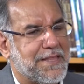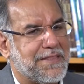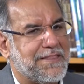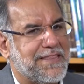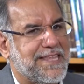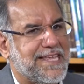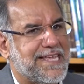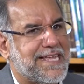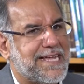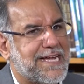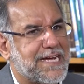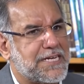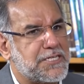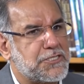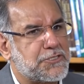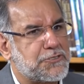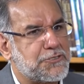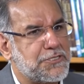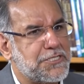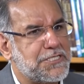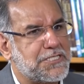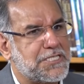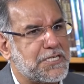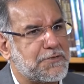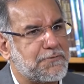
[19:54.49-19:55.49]
the
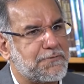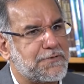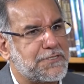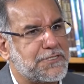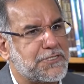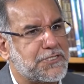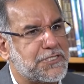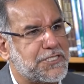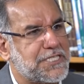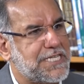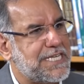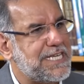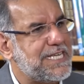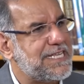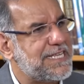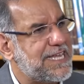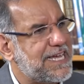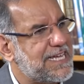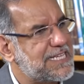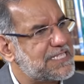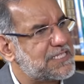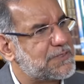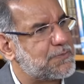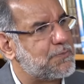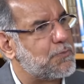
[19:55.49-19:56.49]
countries that were seen
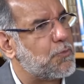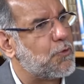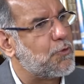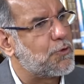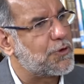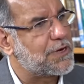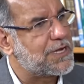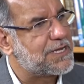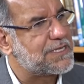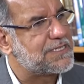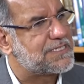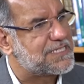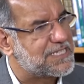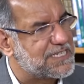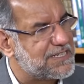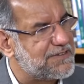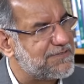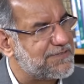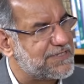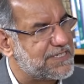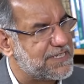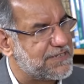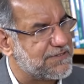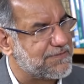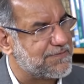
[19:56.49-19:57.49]
as more
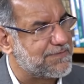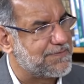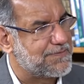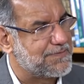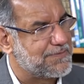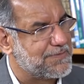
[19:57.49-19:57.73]
conservative,